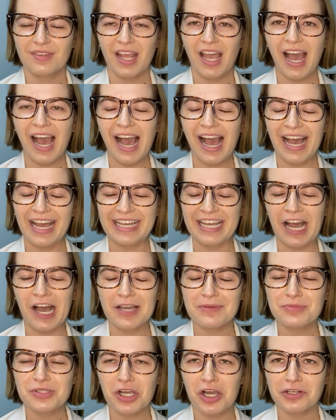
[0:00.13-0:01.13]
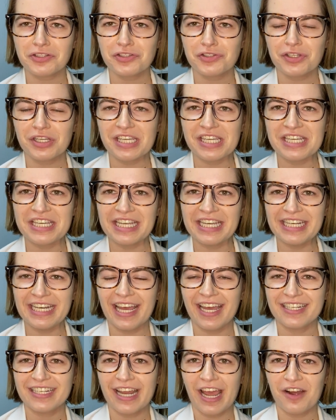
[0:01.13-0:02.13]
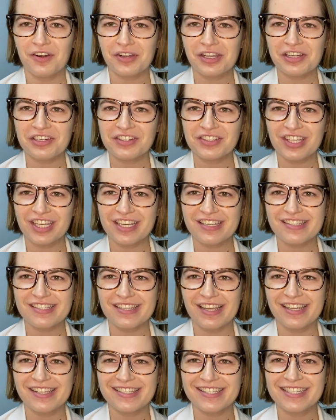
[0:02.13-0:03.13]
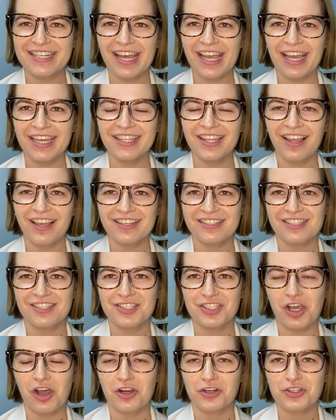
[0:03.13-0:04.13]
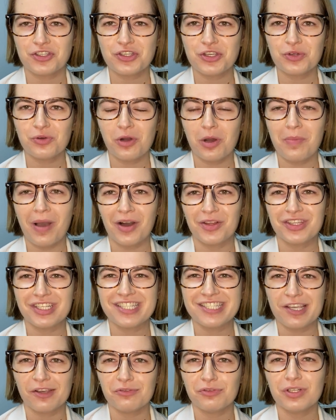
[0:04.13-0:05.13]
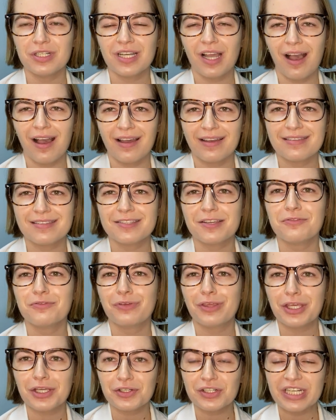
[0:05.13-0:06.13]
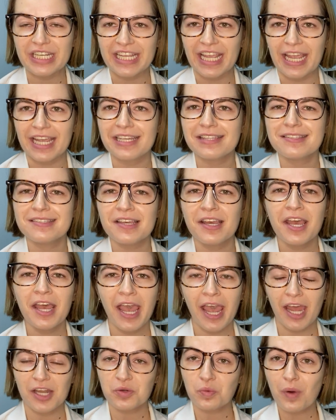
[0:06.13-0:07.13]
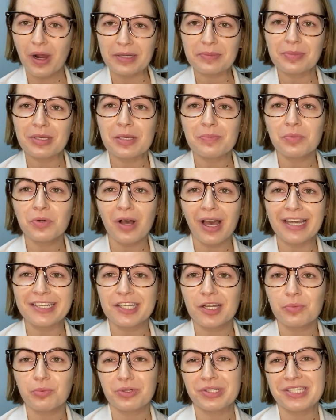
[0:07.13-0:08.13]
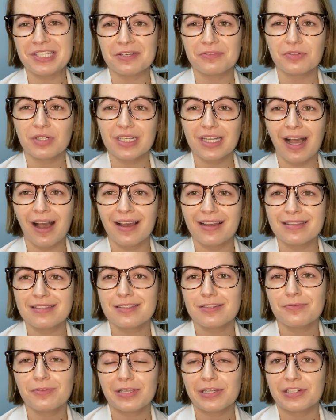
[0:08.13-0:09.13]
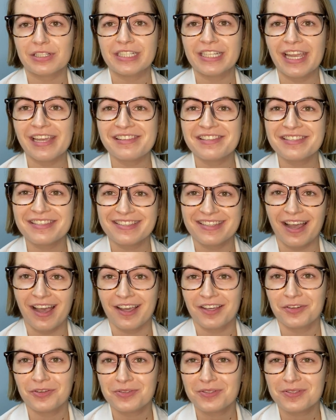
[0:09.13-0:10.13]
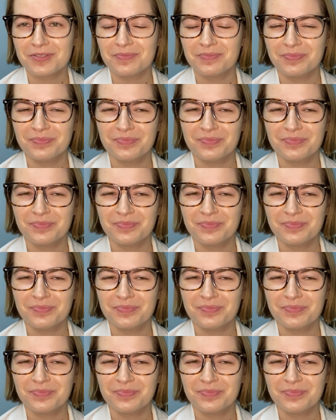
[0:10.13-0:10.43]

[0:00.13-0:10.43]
Hi, I'm Dr. Egan at Now Hear This, and today I'd like to talk to you about the different kinds of hearing aids and why people end up with different kinds of hearing aid styles.